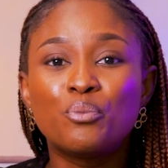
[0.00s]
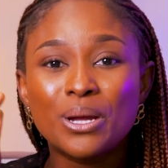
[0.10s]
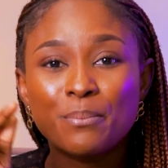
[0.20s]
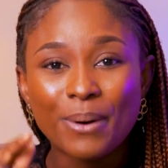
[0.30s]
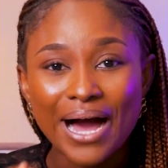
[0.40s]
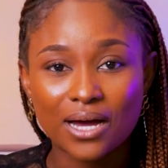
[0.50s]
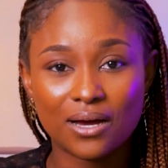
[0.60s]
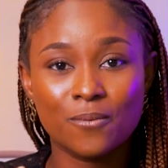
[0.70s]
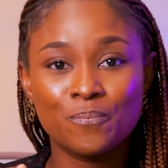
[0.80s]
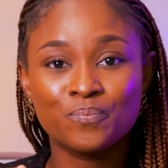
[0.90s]
bring
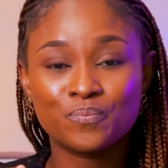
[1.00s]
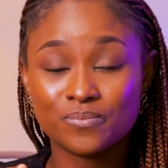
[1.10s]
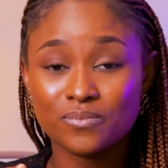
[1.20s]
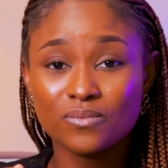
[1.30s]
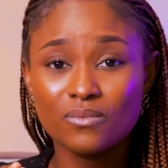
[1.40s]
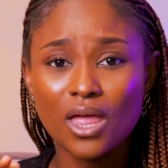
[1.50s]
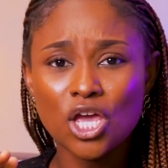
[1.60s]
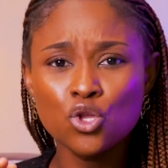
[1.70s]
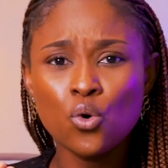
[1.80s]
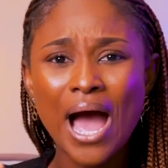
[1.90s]
back,
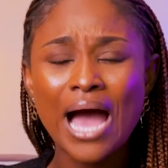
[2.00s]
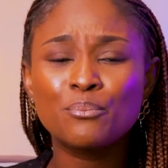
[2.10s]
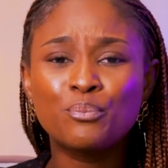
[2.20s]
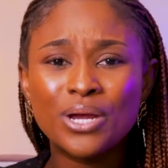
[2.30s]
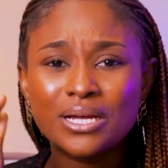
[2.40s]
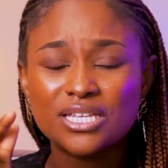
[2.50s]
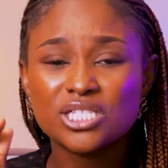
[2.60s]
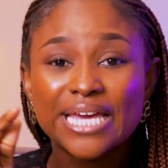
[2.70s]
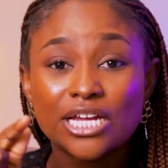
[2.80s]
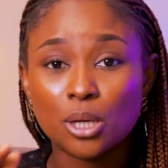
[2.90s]
you know, and bring
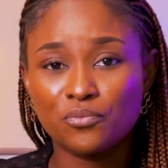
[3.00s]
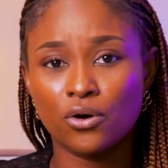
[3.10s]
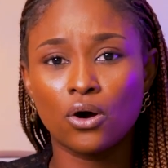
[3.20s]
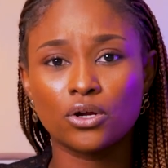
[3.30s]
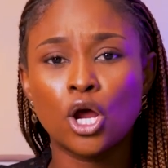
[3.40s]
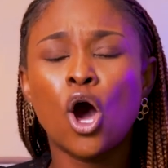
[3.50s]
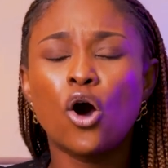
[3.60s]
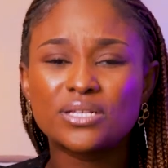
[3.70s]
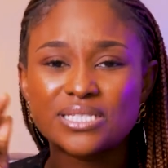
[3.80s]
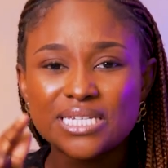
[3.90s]
this kingdom for God
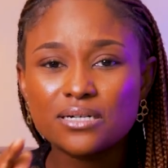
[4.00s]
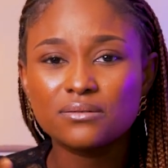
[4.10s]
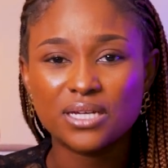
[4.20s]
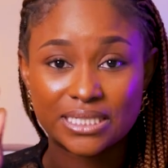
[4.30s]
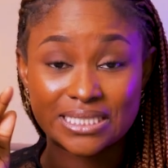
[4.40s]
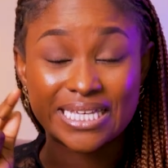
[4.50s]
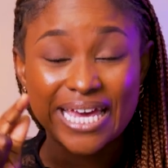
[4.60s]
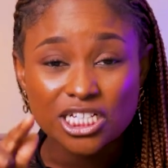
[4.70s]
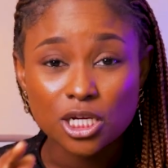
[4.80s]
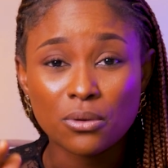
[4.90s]
until the
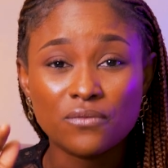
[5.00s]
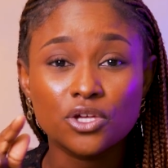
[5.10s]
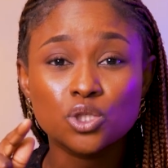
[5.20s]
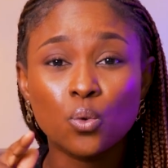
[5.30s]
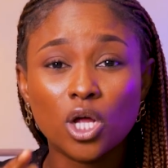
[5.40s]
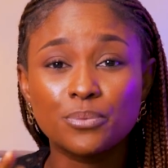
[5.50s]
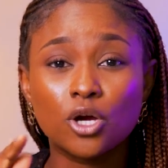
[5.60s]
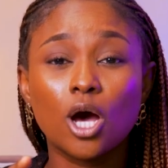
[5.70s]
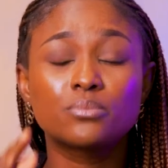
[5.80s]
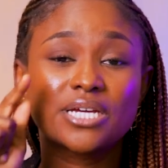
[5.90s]
kingdom of this world
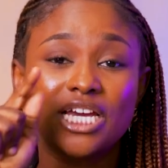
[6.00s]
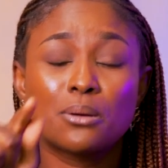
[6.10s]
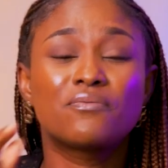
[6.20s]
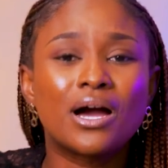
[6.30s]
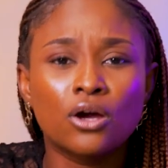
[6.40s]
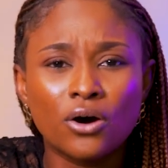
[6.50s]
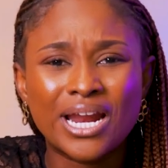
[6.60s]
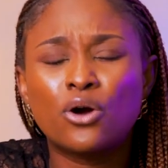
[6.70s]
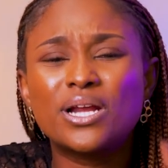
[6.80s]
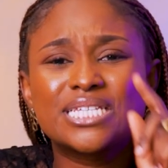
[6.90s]
becomes the kingdom of our
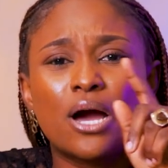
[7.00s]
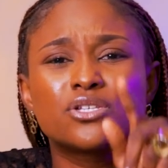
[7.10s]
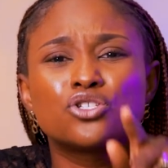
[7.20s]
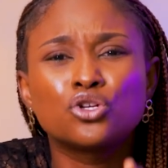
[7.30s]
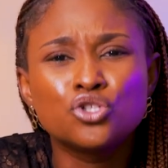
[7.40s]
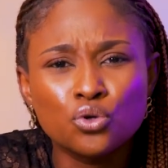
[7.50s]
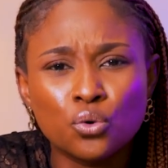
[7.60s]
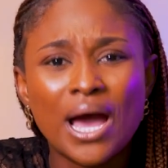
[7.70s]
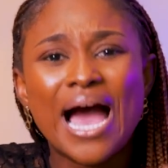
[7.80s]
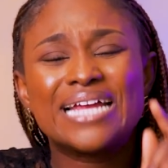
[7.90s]
God. And God is counting on
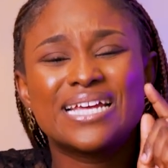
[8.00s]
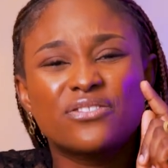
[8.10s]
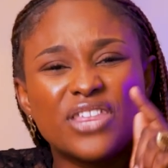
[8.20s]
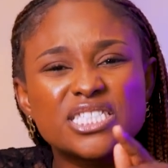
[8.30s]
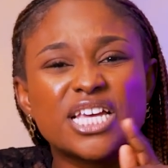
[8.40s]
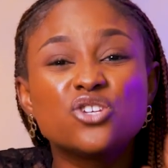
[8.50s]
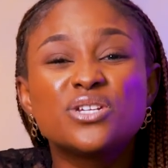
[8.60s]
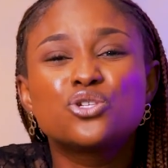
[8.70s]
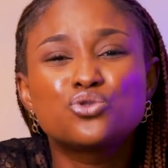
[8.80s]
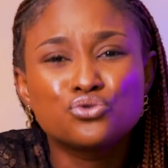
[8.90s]
you. And there are things that
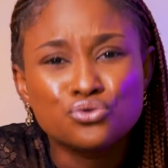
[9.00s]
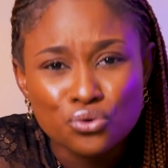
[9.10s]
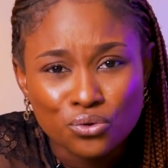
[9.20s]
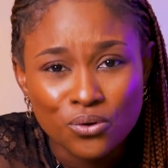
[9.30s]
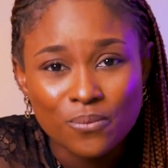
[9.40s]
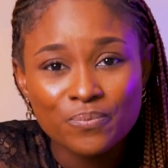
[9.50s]
you need to do,